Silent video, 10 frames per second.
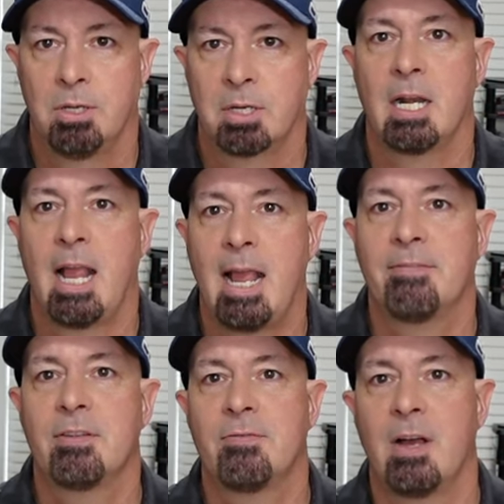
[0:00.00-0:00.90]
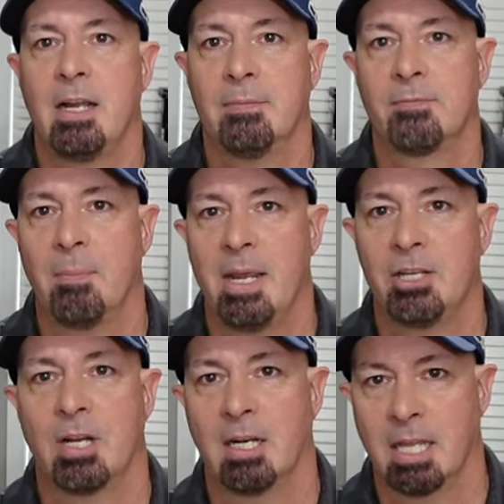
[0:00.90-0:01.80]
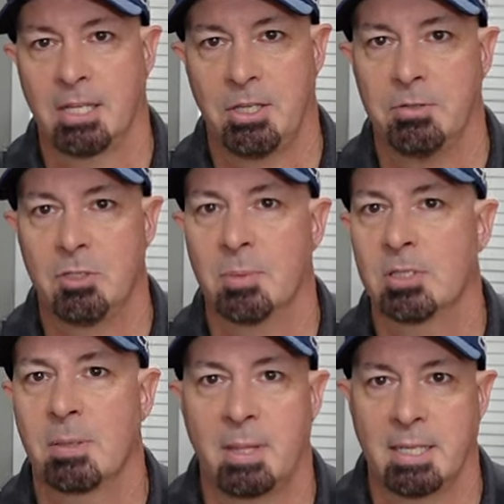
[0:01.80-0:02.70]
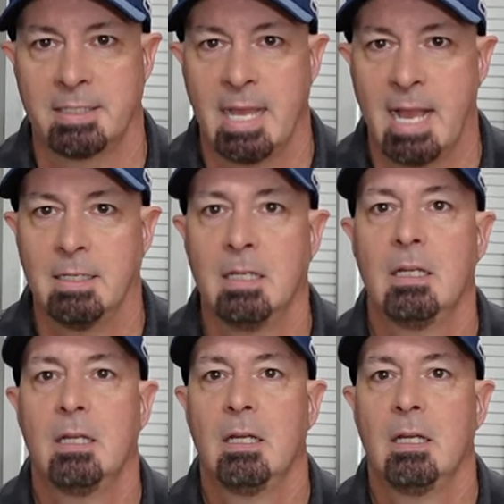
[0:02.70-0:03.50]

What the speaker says: you're gonna have to find information on like YouTube or something like that,